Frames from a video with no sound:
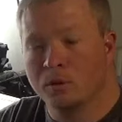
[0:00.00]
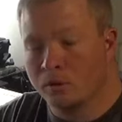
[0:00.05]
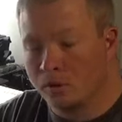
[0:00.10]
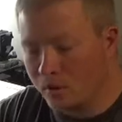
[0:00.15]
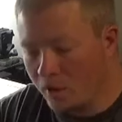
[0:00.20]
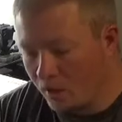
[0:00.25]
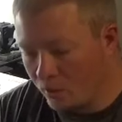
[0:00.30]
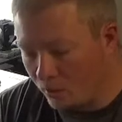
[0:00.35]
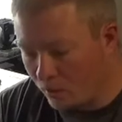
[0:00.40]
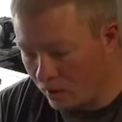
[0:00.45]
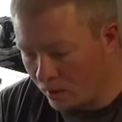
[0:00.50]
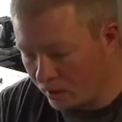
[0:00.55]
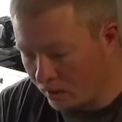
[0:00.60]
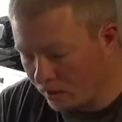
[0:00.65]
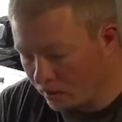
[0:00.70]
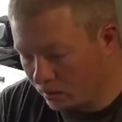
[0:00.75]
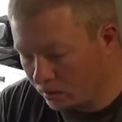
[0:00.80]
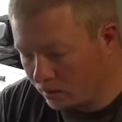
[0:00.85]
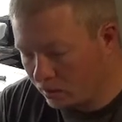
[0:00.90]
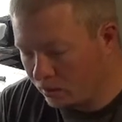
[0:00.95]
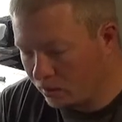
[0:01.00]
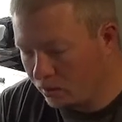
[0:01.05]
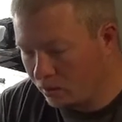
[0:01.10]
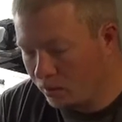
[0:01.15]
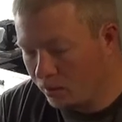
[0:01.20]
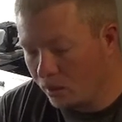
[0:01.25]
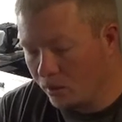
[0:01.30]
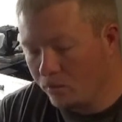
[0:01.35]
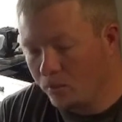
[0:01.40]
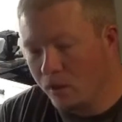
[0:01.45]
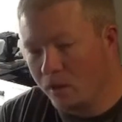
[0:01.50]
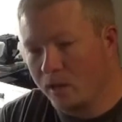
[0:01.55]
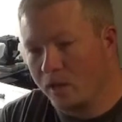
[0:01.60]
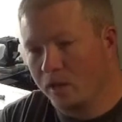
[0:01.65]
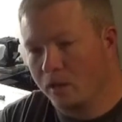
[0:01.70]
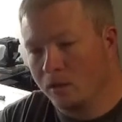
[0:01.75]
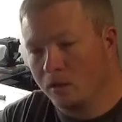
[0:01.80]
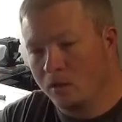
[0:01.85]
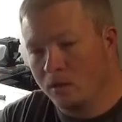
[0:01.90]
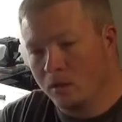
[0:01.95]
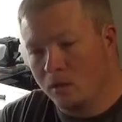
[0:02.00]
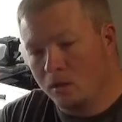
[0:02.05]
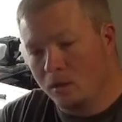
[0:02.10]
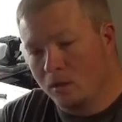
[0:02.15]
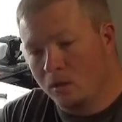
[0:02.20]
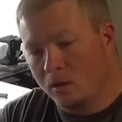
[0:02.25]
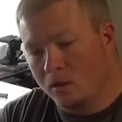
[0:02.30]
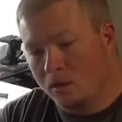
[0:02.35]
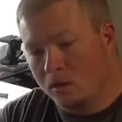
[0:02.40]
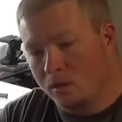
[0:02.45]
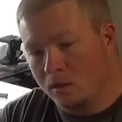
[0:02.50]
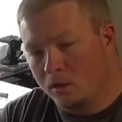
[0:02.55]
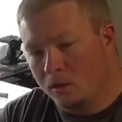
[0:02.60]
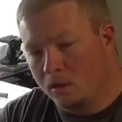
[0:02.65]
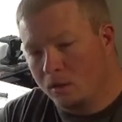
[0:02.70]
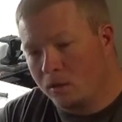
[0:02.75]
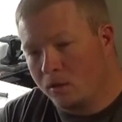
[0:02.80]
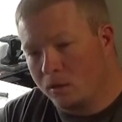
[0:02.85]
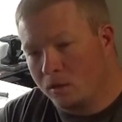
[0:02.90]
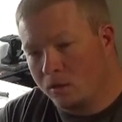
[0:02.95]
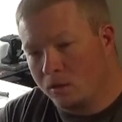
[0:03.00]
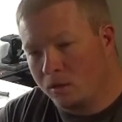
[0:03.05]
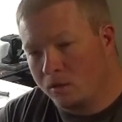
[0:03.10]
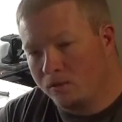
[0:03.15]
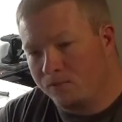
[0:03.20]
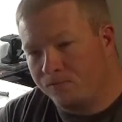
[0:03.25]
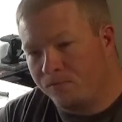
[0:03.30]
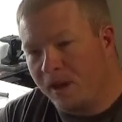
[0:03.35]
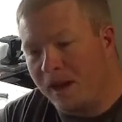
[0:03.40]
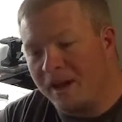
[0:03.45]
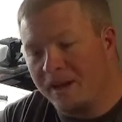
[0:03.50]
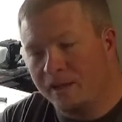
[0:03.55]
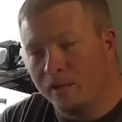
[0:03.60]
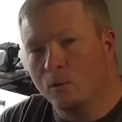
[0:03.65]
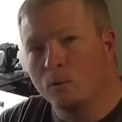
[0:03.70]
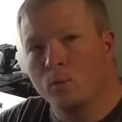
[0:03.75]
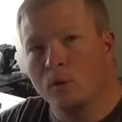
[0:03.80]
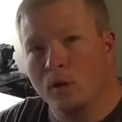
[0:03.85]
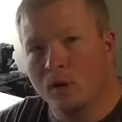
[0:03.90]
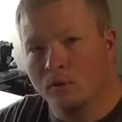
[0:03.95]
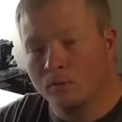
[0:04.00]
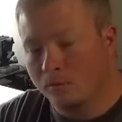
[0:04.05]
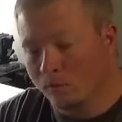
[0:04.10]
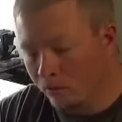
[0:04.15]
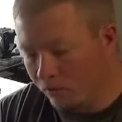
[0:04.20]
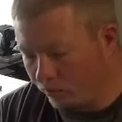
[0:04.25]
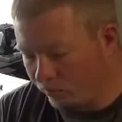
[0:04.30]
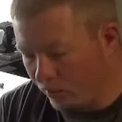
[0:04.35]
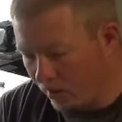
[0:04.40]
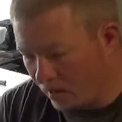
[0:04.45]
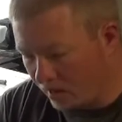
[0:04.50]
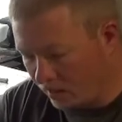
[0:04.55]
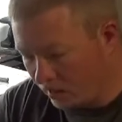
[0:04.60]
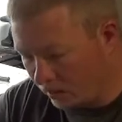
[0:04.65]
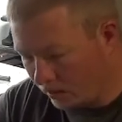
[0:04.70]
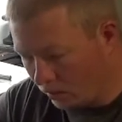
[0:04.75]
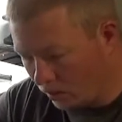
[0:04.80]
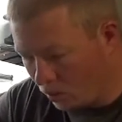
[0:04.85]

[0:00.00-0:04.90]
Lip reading: That way, they can find it whenever they're finding the